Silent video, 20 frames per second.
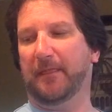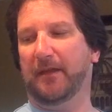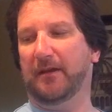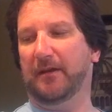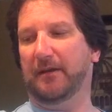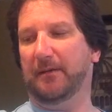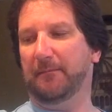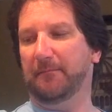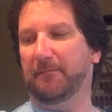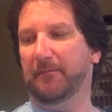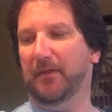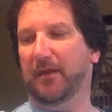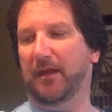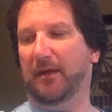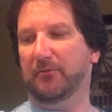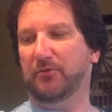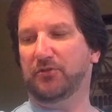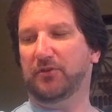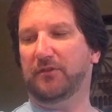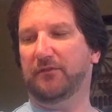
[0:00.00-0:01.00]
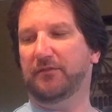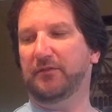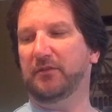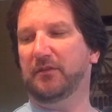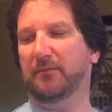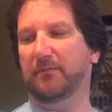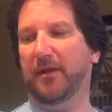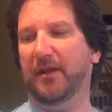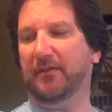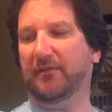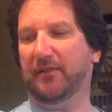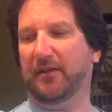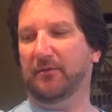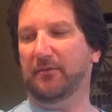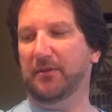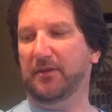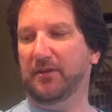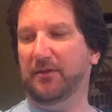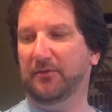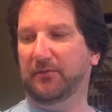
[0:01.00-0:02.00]
I'm gonna show you a few of the baits
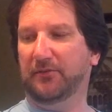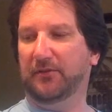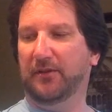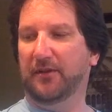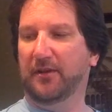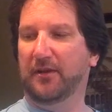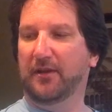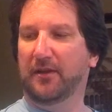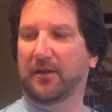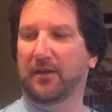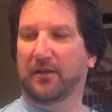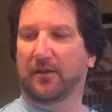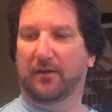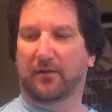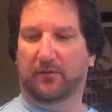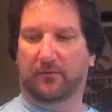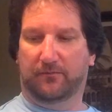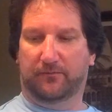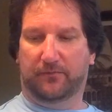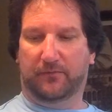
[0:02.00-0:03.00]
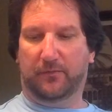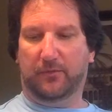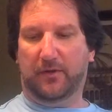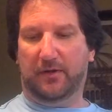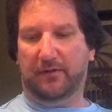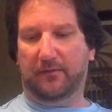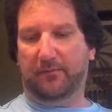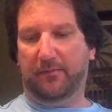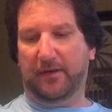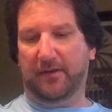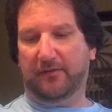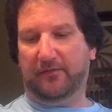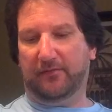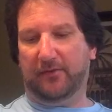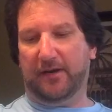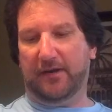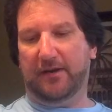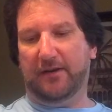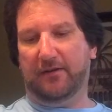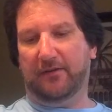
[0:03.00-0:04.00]
that we use. One of the baits
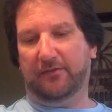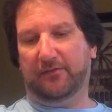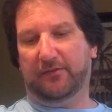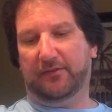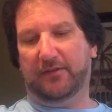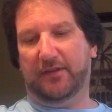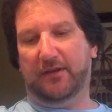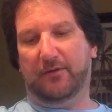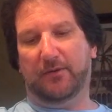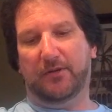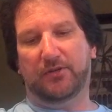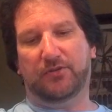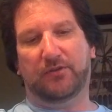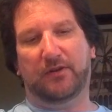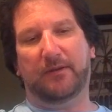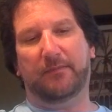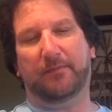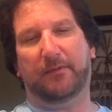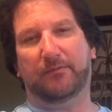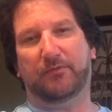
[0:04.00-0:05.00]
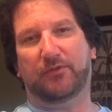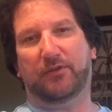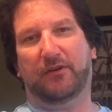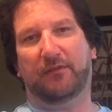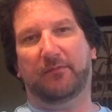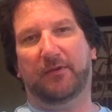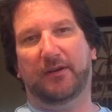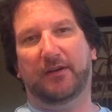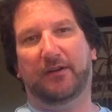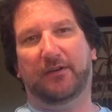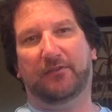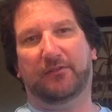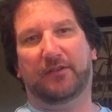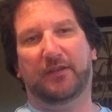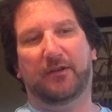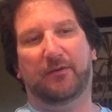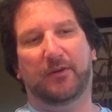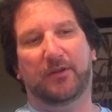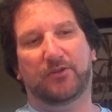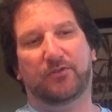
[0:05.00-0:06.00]
right here is the DOA shrimp. I'm sure everybody knows
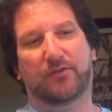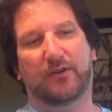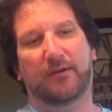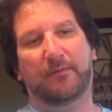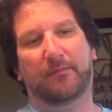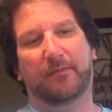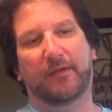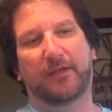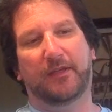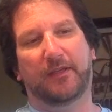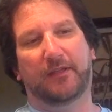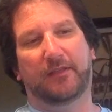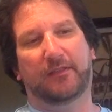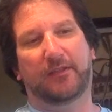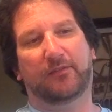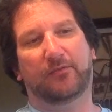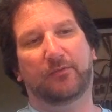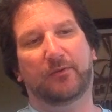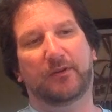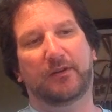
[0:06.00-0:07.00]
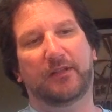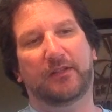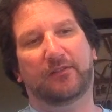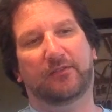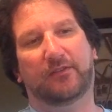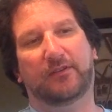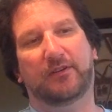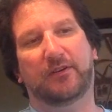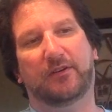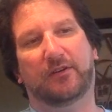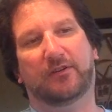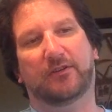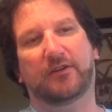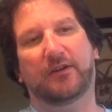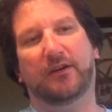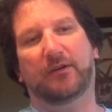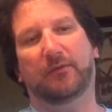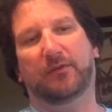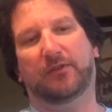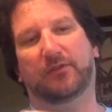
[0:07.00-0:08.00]
the DOA shrimp. This one is the near
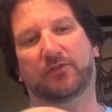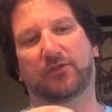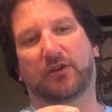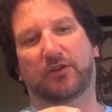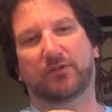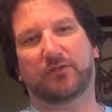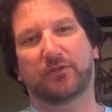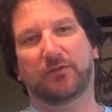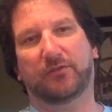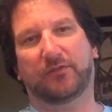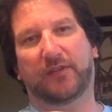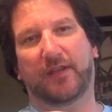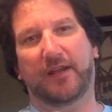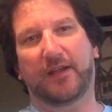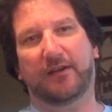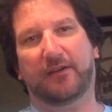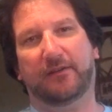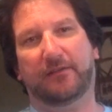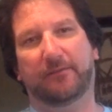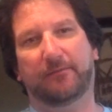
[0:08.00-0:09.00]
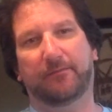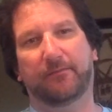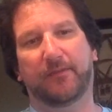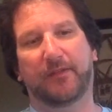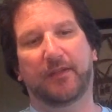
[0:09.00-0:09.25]
clear with the chartreuse tail.